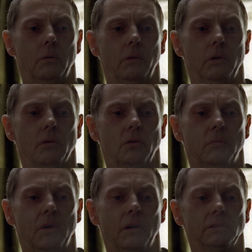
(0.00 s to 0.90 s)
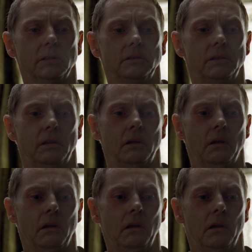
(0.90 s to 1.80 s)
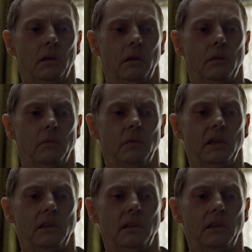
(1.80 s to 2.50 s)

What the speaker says: We were on the marshes. Me